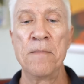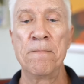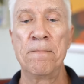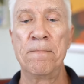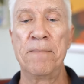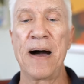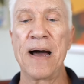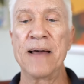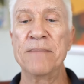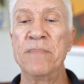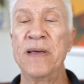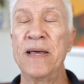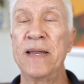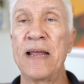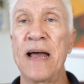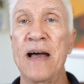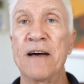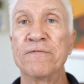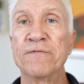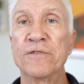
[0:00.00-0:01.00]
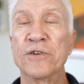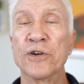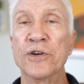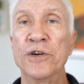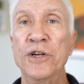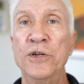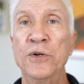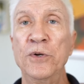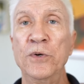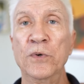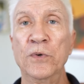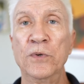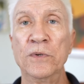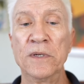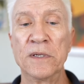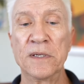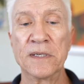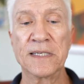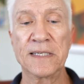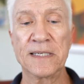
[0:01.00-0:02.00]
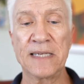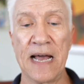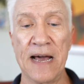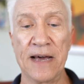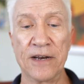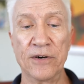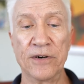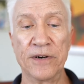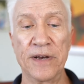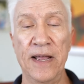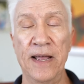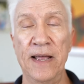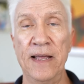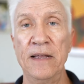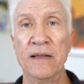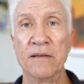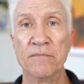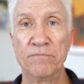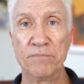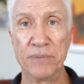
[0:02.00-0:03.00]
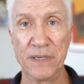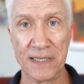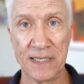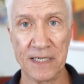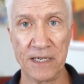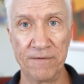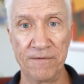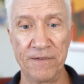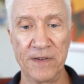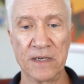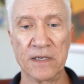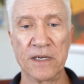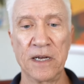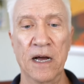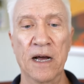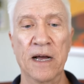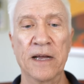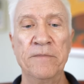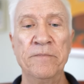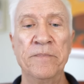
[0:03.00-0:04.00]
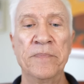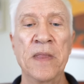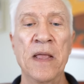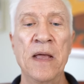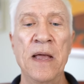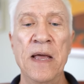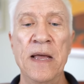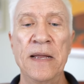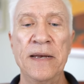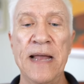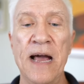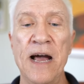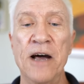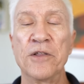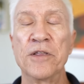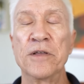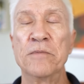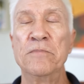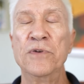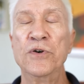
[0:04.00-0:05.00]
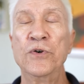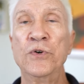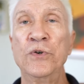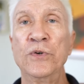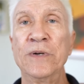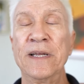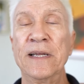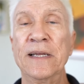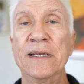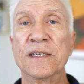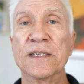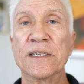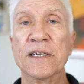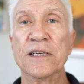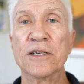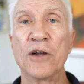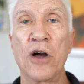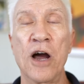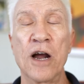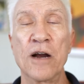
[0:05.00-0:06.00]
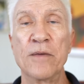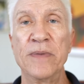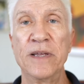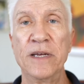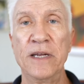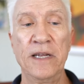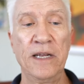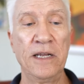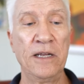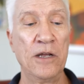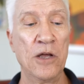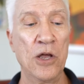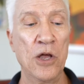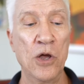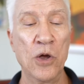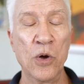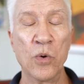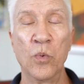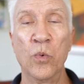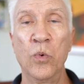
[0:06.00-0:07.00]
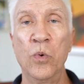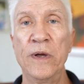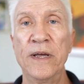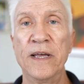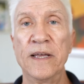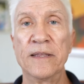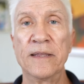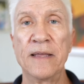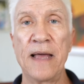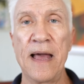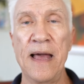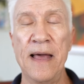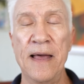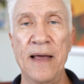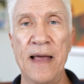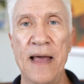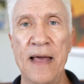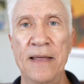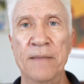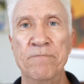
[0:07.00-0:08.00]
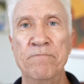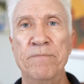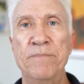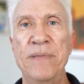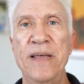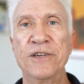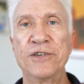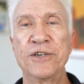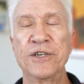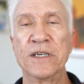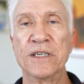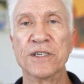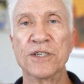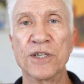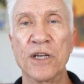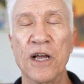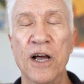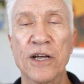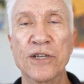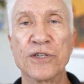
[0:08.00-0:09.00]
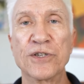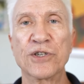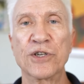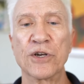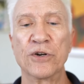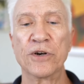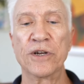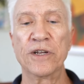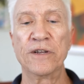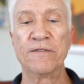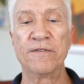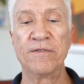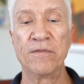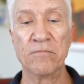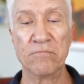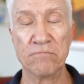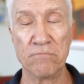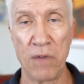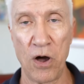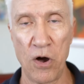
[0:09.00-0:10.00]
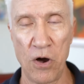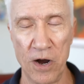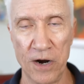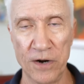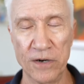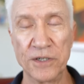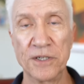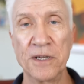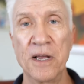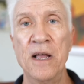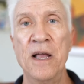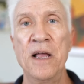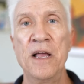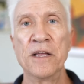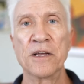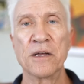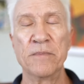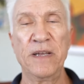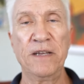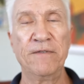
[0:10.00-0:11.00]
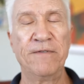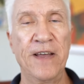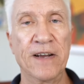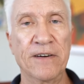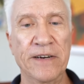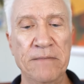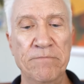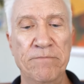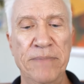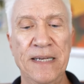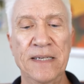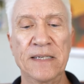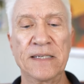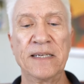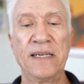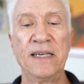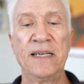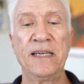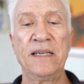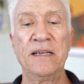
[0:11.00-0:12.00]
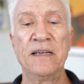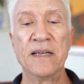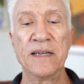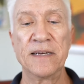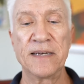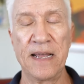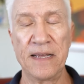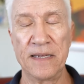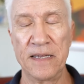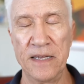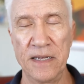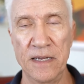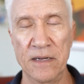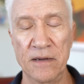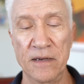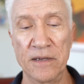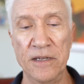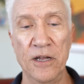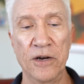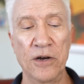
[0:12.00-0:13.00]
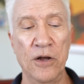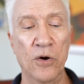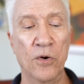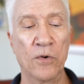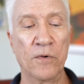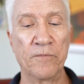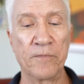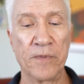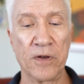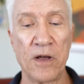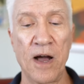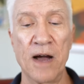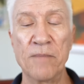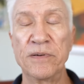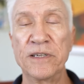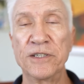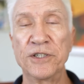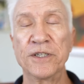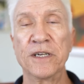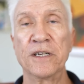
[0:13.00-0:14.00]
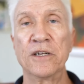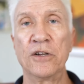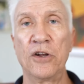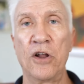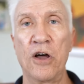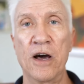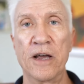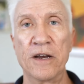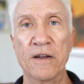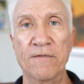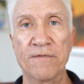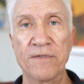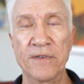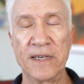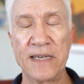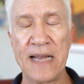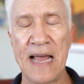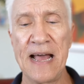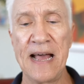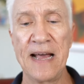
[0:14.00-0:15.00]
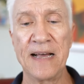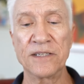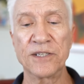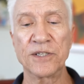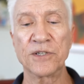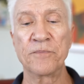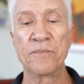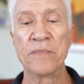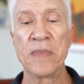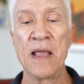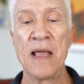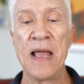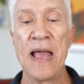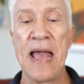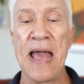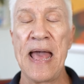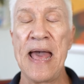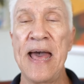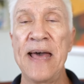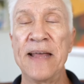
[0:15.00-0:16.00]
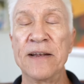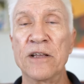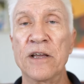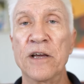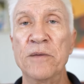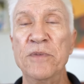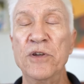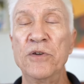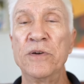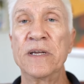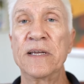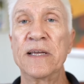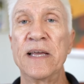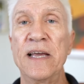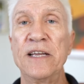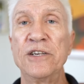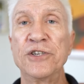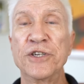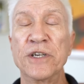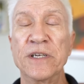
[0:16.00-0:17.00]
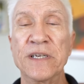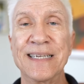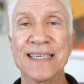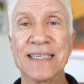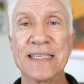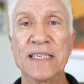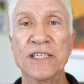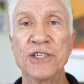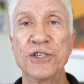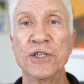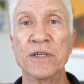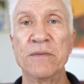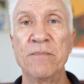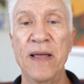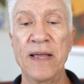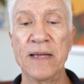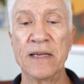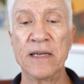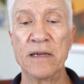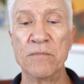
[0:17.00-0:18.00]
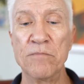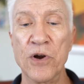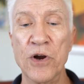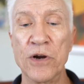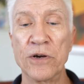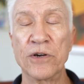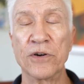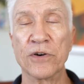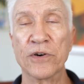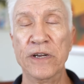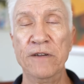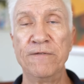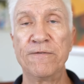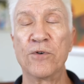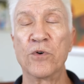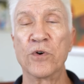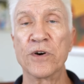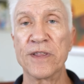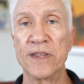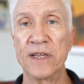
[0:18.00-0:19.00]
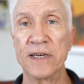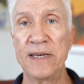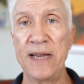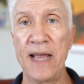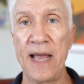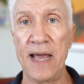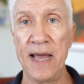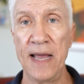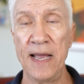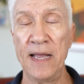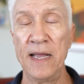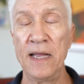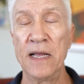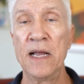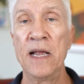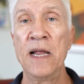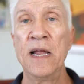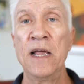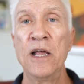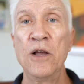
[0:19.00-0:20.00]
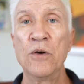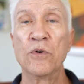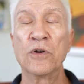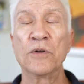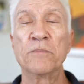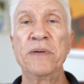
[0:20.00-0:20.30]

By mid-afternoon, Saturday, Pacific time, now the moon is in harmony with ambitious, assertive Mars. Could be very busy, taking, you know, accomplishing a lot of tasks. And communication decision-making Mercury for the day will